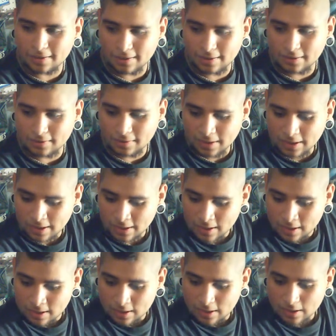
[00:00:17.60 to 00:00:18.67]
Now,
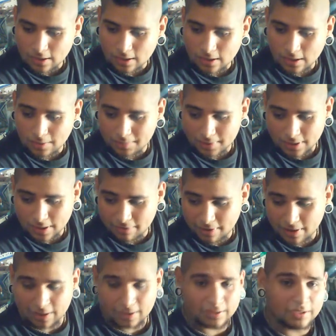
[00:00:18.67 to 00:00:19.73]
I've
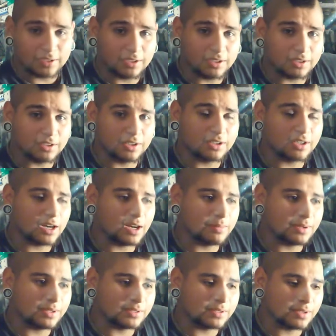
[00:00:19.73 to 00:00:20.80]
had good
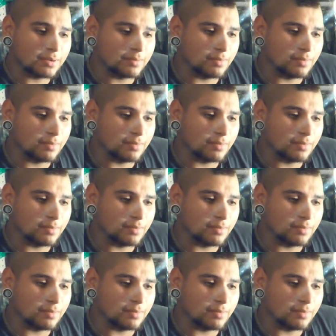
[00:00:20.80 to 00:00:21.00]
comments,